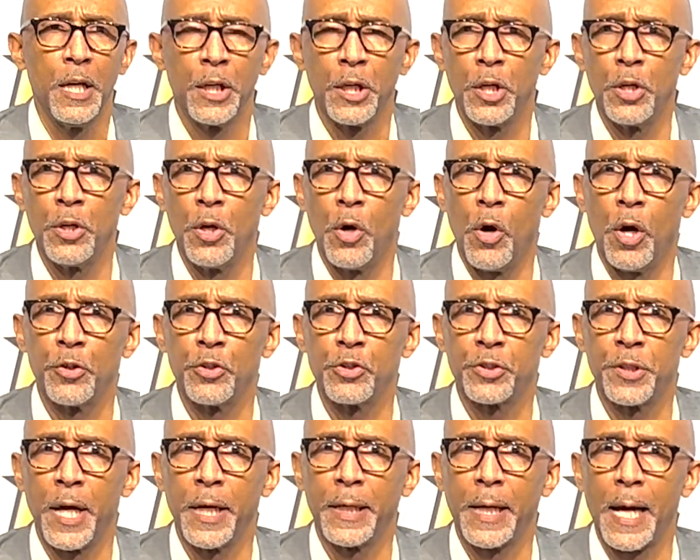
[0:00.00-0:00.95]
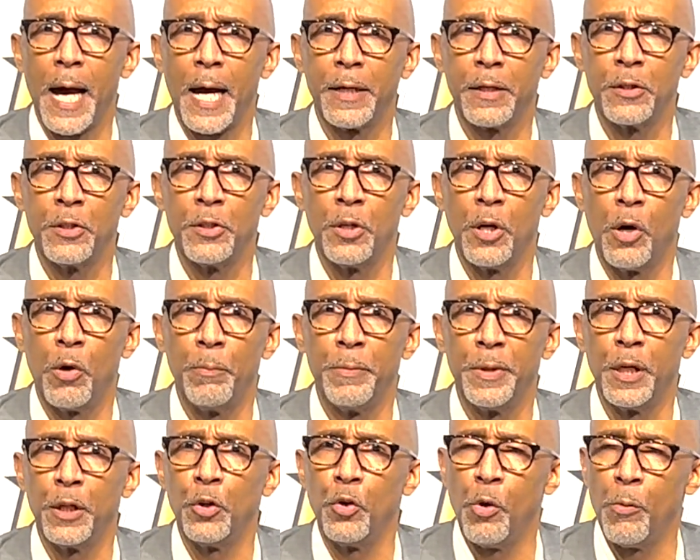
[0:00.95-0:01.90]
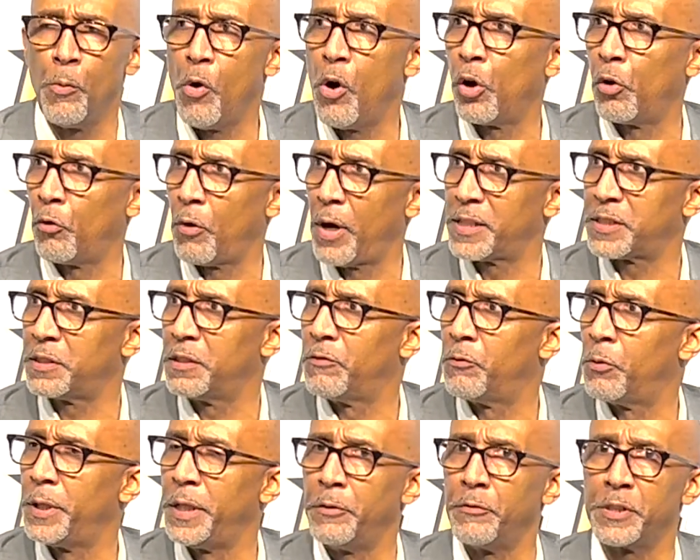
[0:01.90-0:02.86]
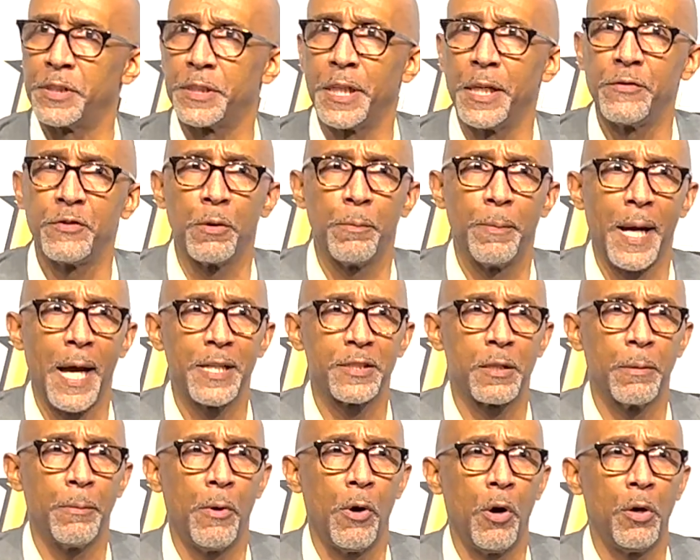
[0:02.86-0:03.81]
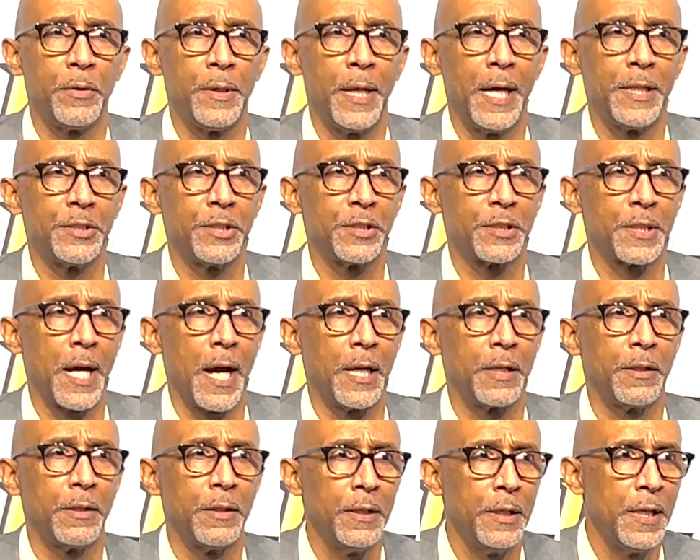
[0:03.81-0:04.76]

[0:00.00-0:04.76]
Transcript: you know, understanding how to, you know, be a little more aggressive when he receives the basketball and not just kind of